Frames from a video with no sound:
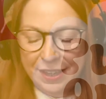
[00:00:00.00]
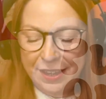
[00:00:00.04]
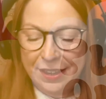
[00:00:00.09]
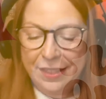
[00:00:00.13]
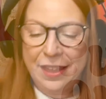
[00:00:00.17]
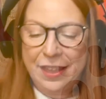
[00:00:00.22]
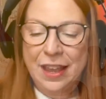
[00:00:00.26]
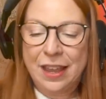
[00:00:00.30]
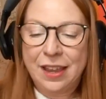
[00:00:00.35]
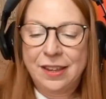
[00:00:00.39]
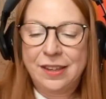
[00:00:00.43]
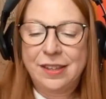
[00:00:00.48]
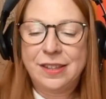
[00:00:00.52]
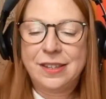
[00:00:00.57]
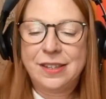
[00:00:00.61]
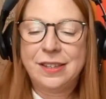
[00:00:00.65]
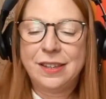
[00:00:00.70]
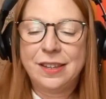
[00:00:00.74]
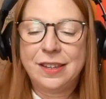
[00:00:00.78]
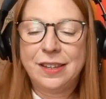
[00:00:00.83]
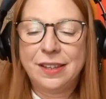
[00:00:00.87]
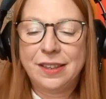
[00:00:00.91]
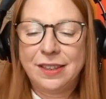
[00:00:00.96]
That,
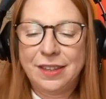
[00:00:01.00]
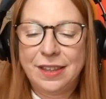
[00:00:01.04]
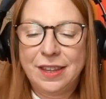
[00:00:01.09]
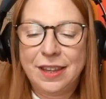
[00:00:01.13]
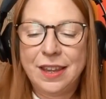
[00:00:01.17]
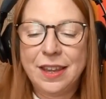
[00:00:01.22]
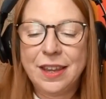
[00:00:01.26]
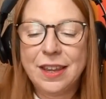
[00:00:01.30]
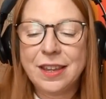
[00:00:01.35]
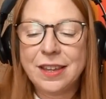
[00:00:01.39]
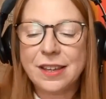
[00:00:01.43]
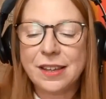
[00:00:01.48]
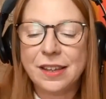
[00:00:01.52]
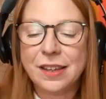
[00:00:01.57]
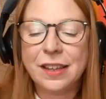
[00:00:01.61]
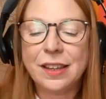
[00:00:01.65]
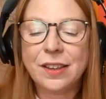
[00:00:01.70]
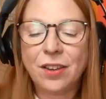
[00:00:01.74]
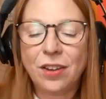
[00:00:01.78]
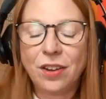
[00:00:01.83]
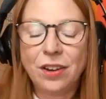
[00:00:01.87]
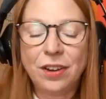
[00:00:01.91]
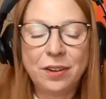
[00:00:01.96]
the
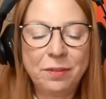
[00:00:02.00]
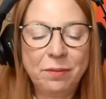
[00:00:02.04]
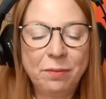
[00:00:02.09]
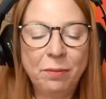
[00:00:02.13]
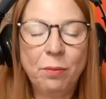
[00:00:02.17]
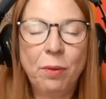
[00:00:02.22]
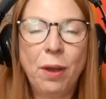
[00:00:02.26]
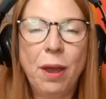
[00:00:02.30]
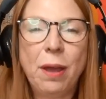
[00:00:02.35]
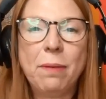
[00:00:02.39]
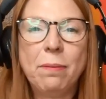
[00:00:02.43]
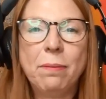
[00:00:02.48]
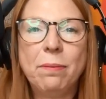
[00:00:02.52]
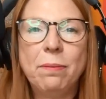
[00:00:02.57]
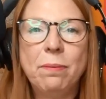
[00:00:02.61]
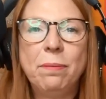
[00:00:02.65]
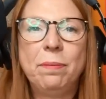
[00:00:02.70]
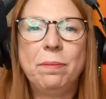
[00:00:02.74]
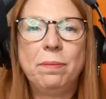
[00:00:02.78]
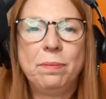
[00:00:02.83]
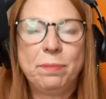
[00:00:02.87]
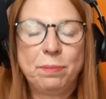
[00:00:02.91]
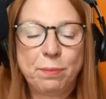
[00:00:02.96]
column when
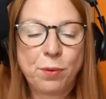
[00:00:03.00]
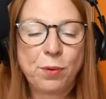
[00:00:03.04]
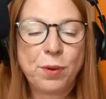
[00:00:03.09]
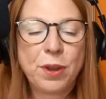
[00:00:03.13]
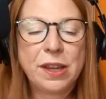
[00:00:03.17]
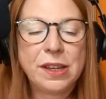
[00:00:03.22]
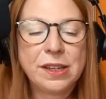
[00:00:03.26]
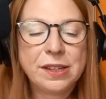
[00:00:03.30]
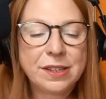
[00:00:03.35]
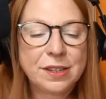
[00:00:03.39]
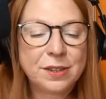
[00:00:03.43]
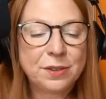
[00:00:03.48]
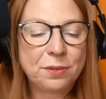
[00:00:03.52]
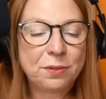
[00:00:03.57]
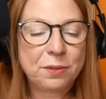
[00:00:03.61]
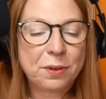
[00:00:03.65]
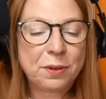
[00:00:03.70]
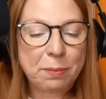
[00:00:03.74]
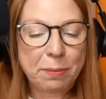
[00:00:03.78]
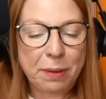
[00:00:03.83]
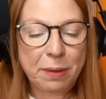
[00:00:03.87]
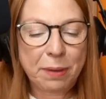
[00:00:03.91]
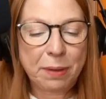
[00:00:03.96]
boys talk
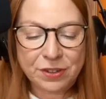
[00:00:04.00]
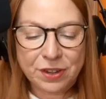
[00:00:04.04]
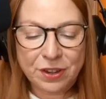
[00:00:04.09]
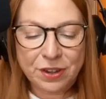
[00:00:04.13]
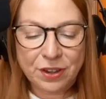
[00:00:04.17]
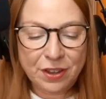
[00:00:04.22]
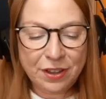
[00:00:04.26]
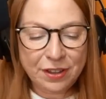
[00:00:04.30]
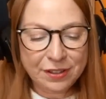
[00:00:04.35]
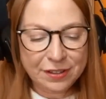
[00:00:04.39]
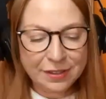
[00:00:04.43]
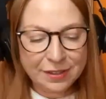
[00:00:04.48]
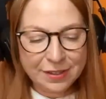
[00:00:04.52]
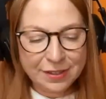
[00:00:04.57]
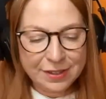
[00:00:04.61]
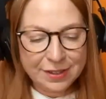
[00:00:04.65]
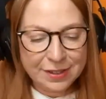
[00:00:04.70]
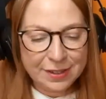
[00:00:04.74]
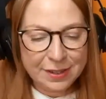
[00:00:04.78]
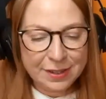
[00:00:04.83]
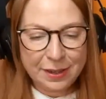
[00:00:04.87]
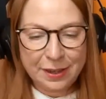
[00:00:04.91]
about girls.